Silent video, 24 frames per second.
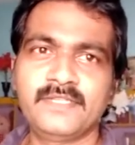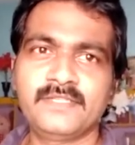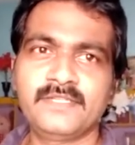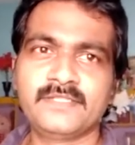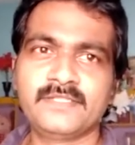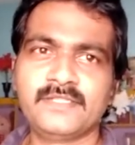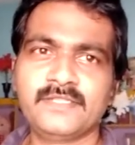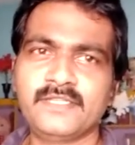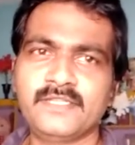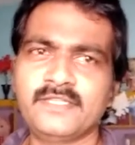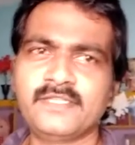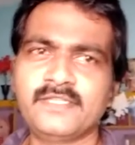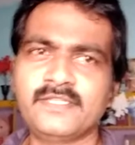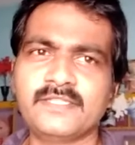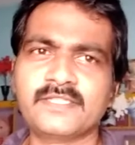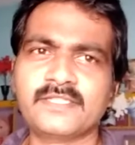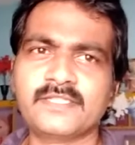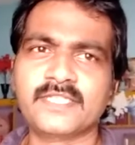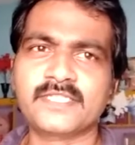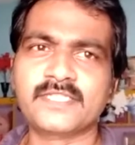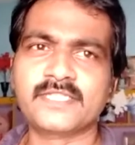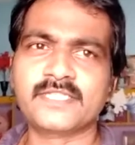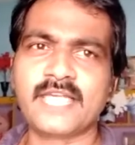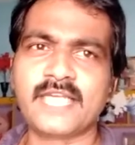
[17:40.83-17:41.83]
So in this
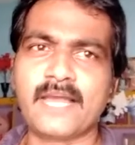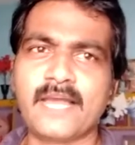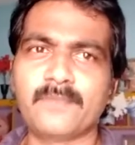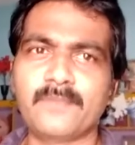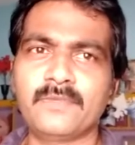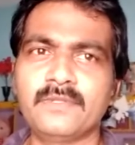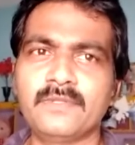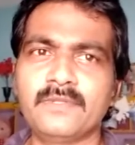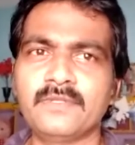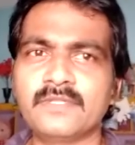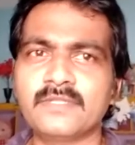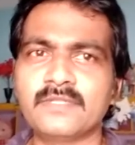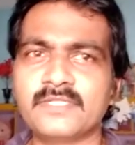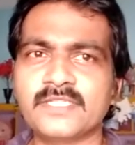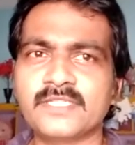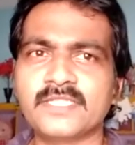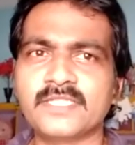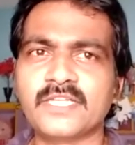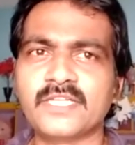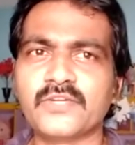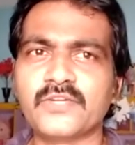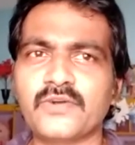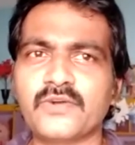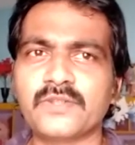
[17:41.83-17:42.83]
example, so
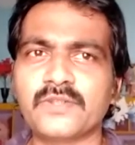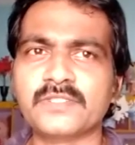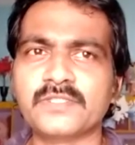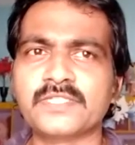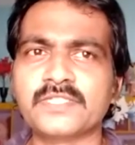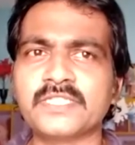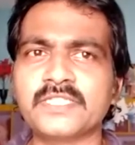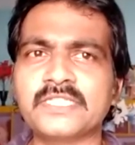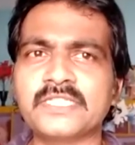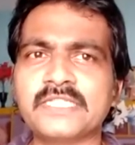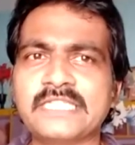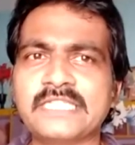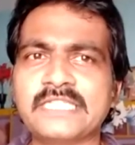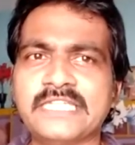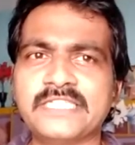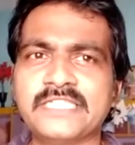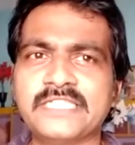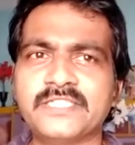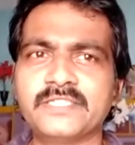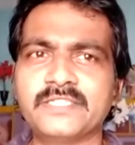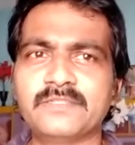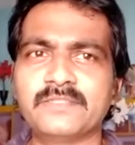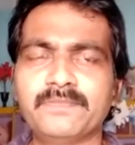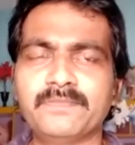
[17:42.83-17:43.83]
the consonant
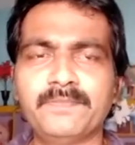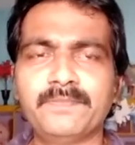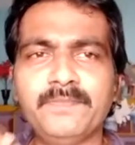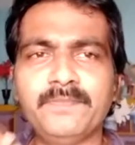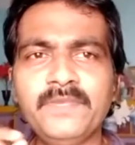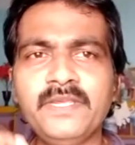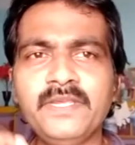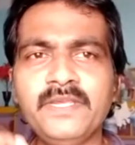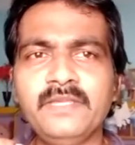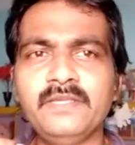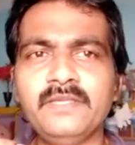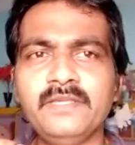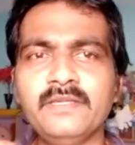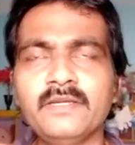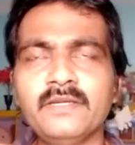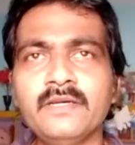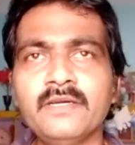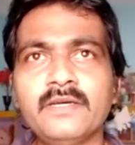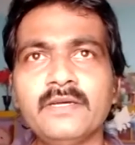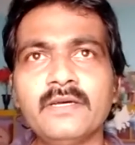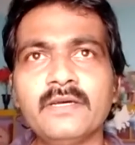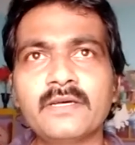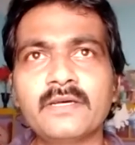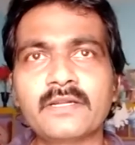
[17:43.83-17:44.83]
letter B
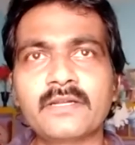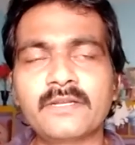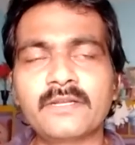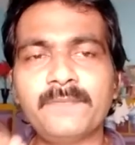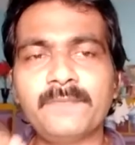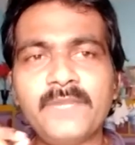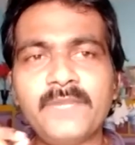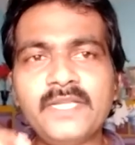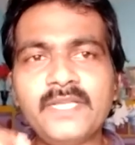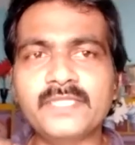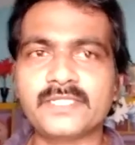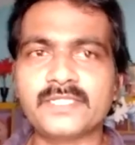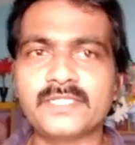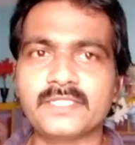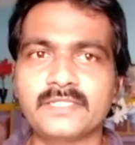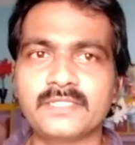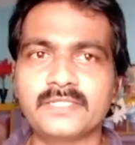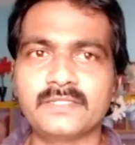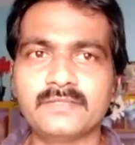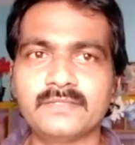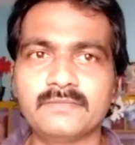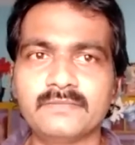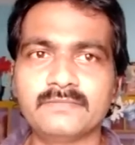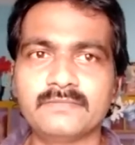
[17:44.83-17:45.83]
repeats
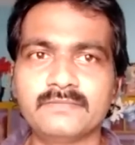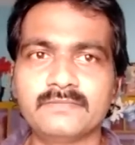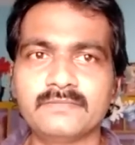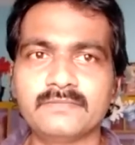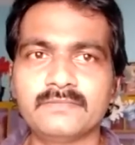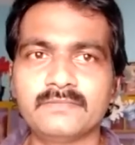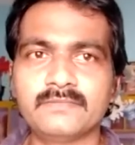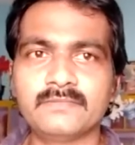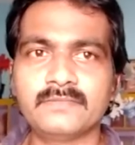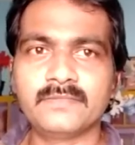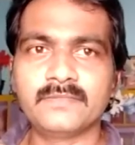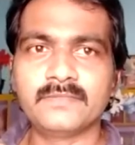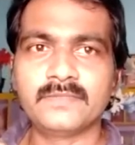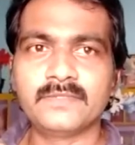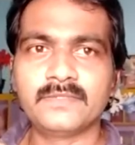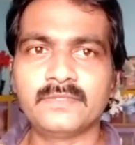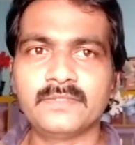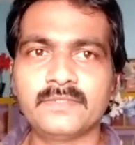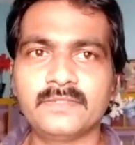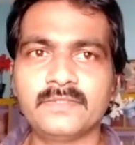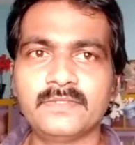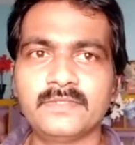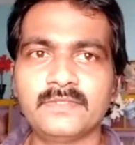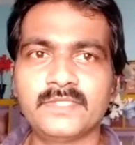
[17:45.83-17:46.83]
it
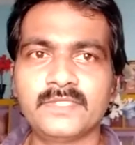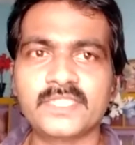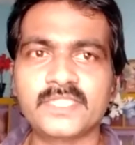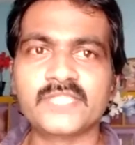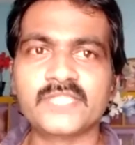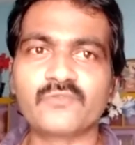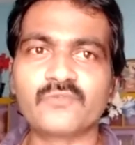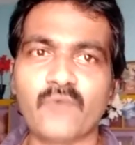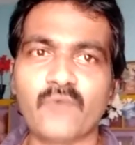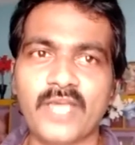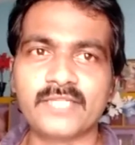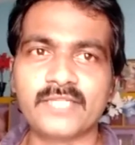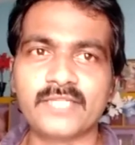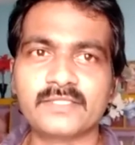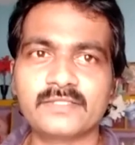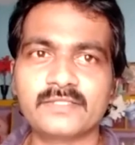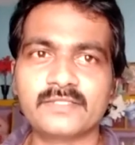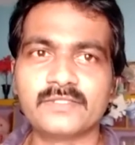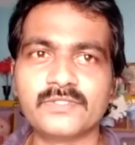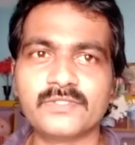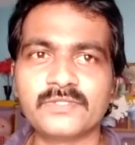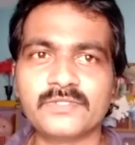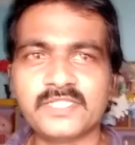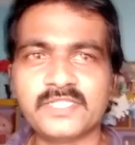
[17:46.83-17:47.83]
twice.
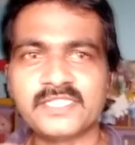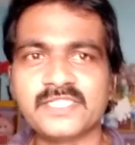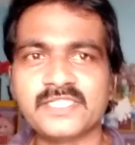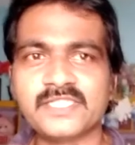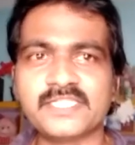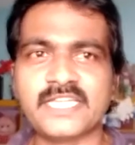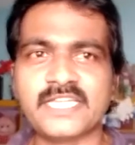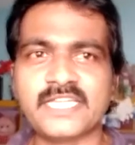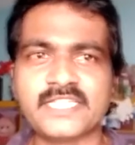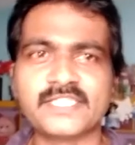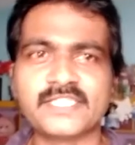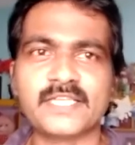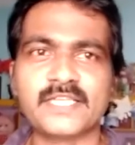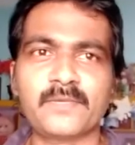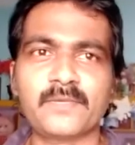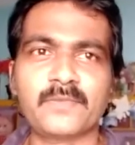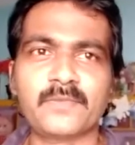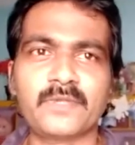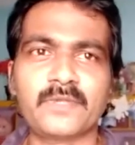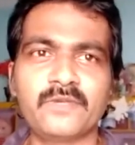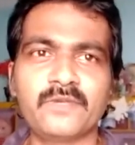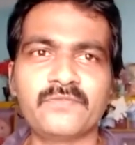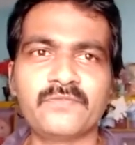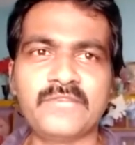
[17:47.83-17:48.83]
So this is an
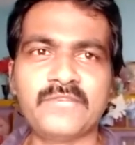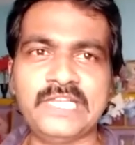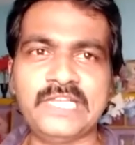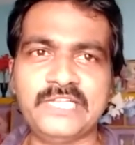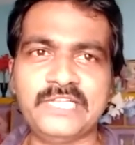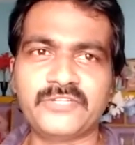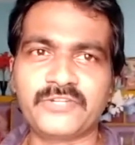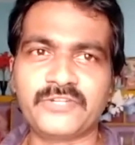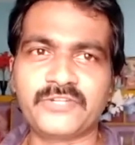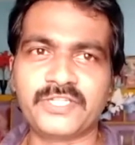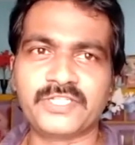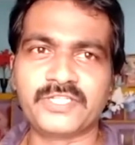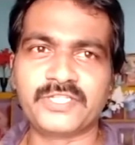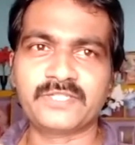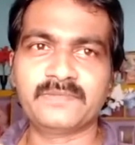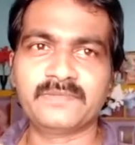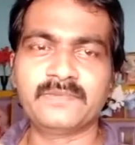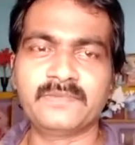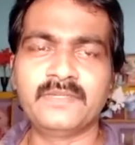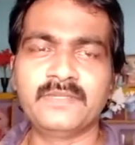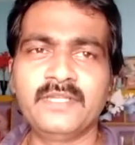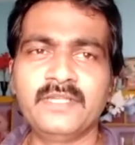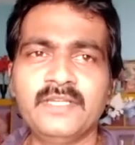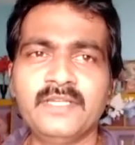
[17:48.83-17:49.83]
example of alliteration.
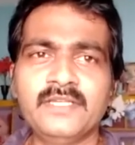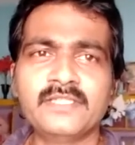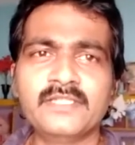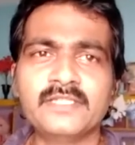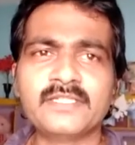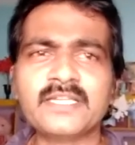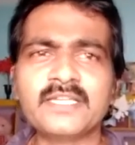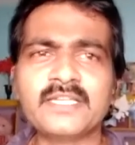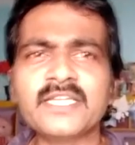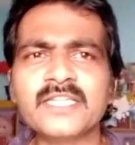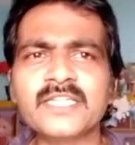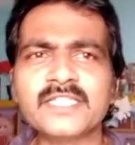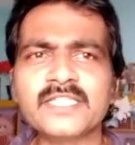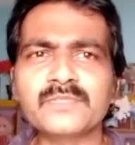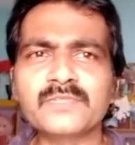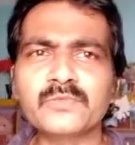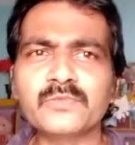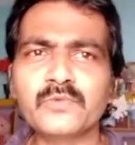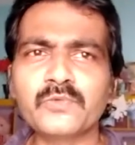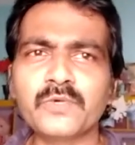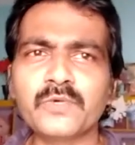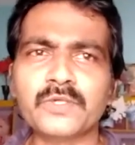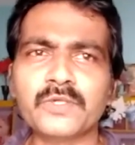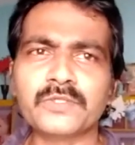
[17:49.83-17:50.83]
So let us
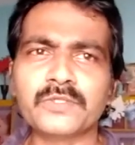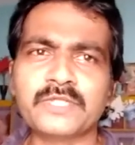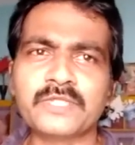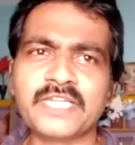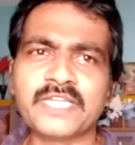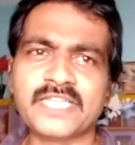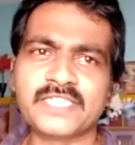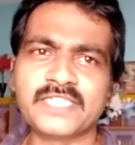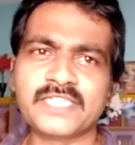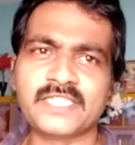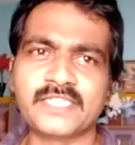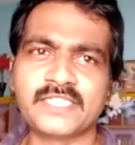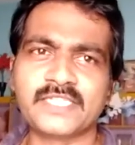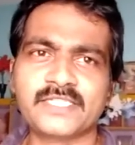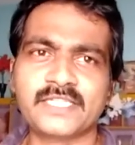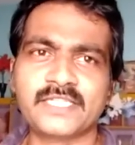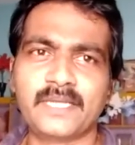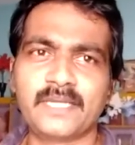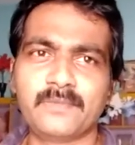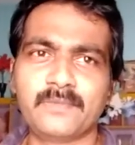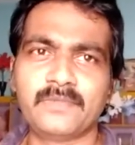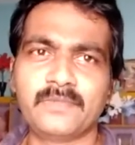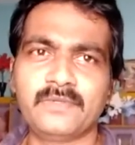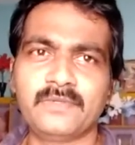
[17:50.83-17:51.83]
move on to the next
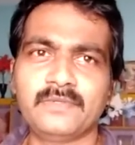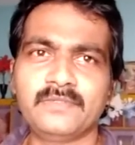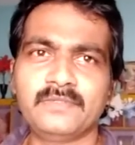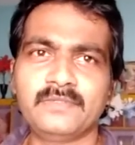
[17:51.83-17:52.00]
example.